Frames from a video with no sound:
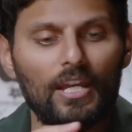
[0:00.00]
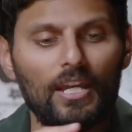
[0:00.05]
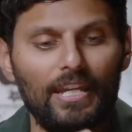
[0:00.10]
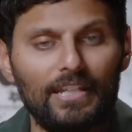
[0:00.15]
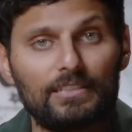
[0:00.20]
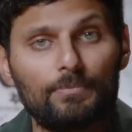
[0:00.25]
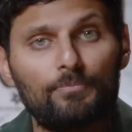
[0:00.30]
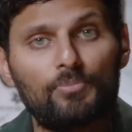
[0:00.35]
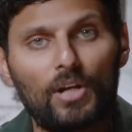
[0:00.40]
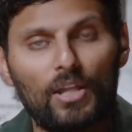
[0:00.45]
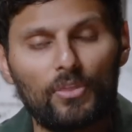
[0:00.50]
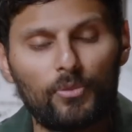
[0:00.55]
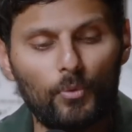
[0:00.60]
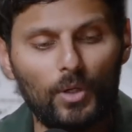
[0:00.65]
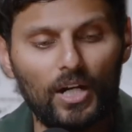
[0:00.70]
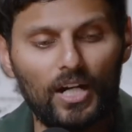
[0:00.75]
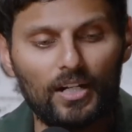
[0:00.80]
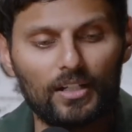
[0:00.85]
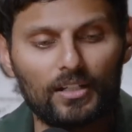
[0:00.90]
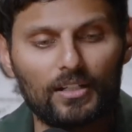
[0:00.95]
It's breath
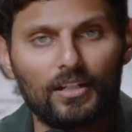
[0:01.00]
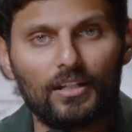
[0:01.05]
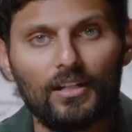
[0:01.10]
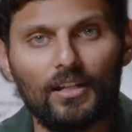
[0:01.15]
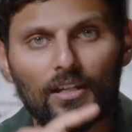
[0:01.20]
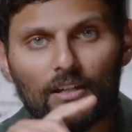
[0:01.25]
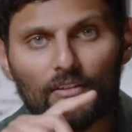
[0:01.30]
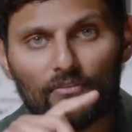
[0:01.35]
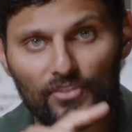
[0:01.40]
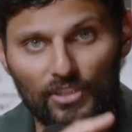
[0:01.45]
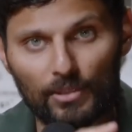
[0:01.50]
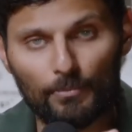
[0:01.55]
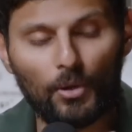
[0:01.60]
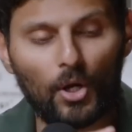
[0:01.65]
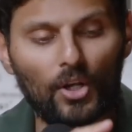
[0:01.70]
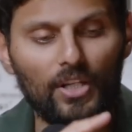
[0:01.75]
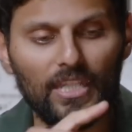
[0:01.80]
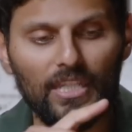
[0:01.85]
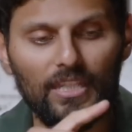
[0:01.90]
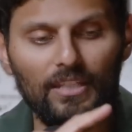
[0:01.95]
work for the
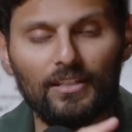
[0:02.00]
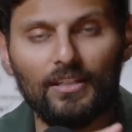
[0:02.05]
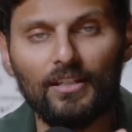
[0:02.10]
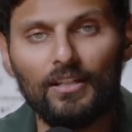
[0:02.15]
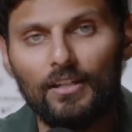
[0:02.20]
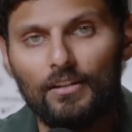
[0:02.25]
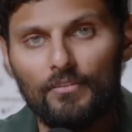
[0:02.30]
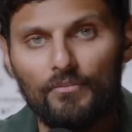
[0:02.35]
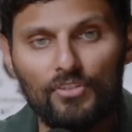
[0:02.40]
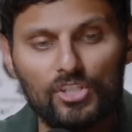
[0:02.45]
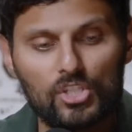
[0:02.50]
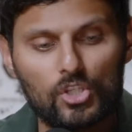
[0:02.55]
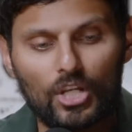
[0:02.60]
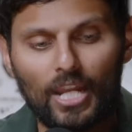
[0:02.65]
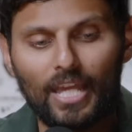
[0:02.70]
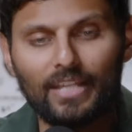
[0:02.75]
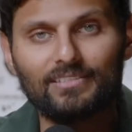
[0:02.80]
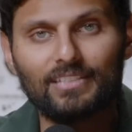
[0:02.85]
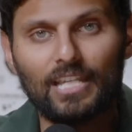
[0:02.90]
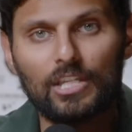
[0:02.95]
body,
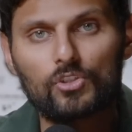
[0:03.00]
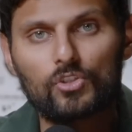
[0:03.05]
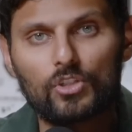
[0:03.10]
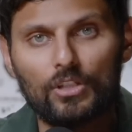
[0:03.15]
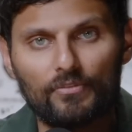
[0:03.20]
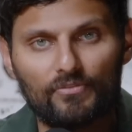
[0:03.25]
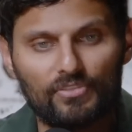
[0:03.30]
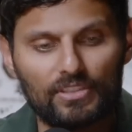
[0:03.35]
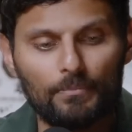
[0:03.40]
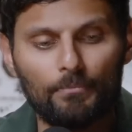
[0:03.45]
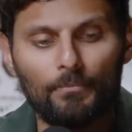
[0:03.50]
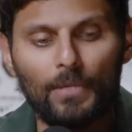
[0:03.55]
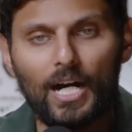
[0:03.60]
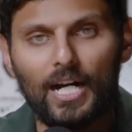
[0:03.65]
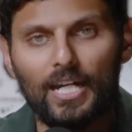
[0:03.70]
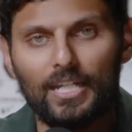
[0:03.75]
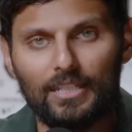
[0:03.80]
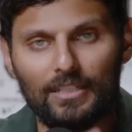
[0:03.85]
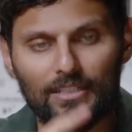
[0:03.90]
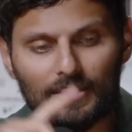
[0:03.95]
visualization for the
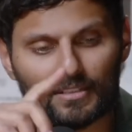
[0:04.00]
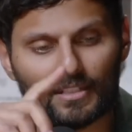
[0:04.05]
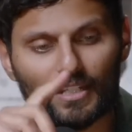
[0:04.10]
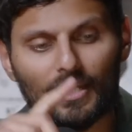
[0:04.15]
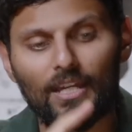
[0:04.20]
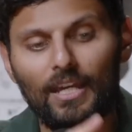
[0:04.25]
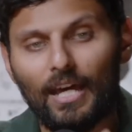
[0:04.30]
mind,